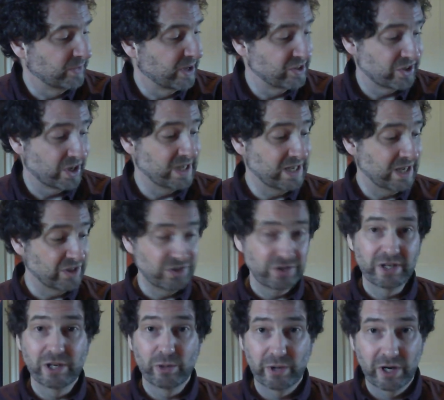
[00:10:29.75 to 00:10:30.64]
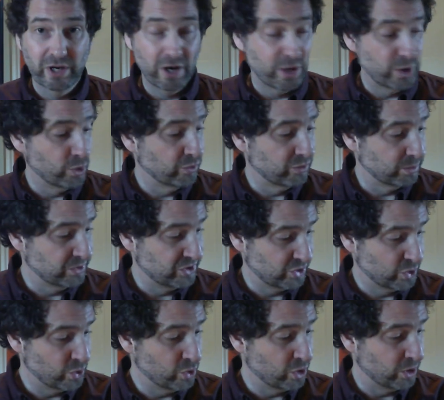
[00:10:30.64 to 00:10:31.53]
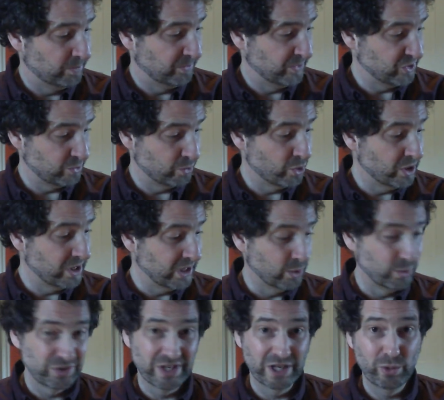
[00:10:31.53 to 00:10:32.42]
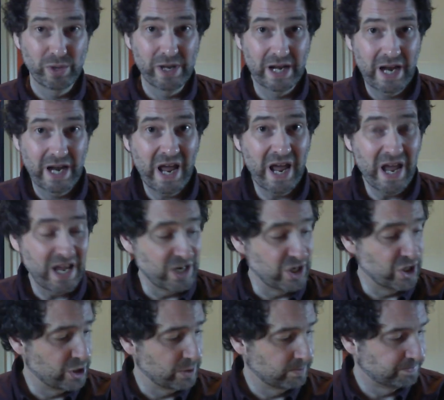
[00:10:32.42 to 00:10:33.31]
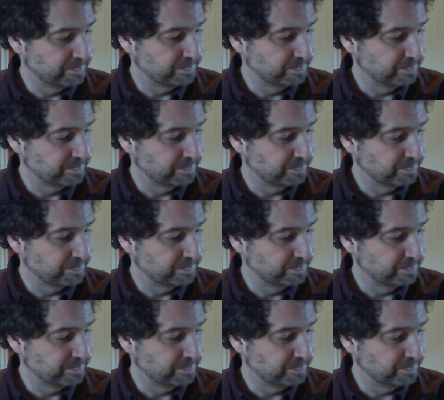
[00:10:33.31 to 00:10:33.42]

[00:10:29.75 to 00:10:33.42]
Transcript: I saw it yesterday when I got home from school. This morning it was like we had a hedge.